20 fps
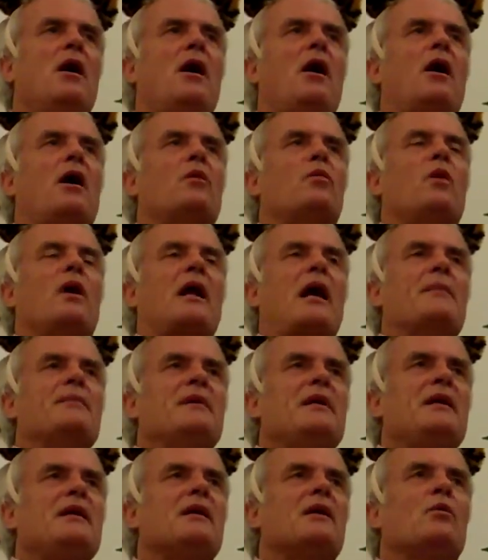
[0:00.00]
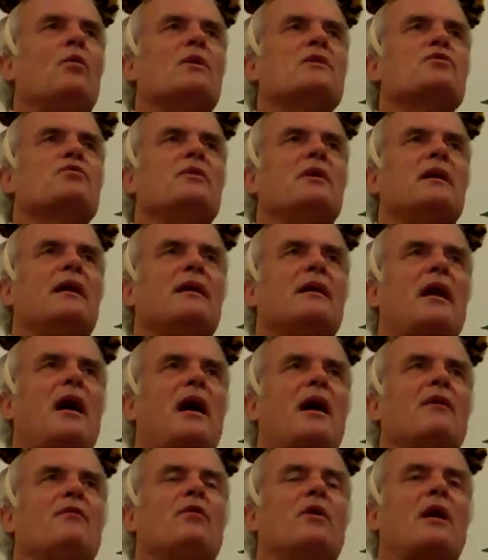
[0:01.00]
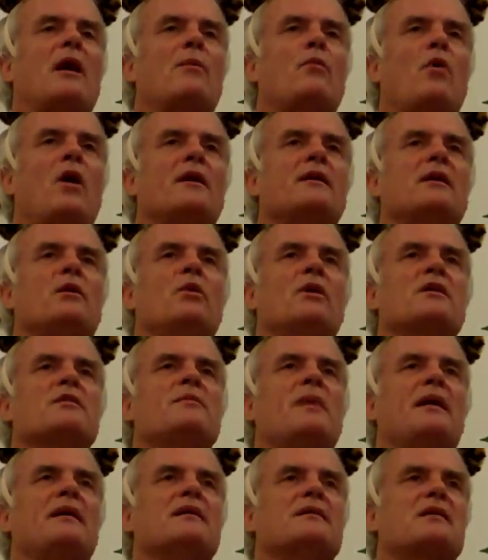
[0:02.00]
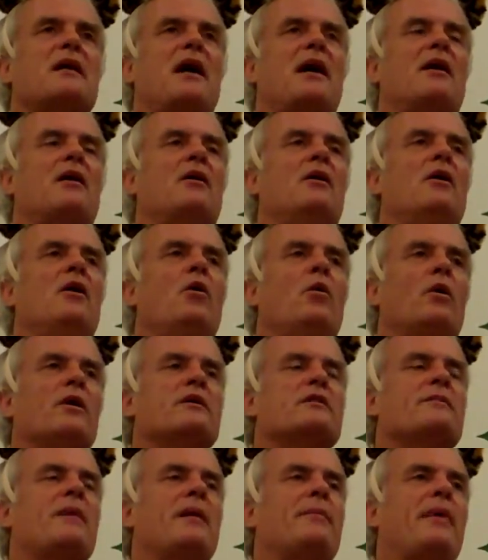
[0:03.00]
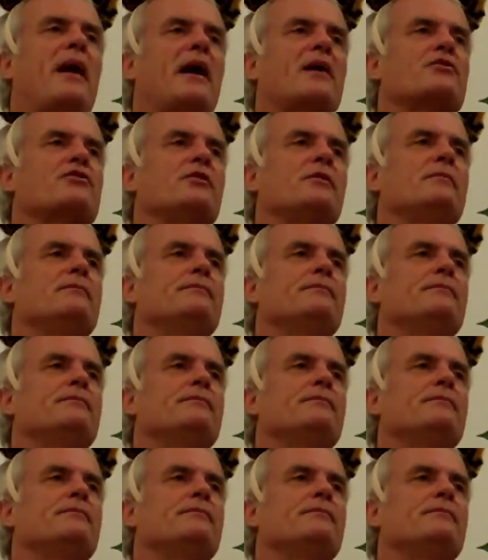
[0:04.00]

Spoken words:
on what I'm needing, what's really alive, what I'm wanting, what is my desire, what is my passion.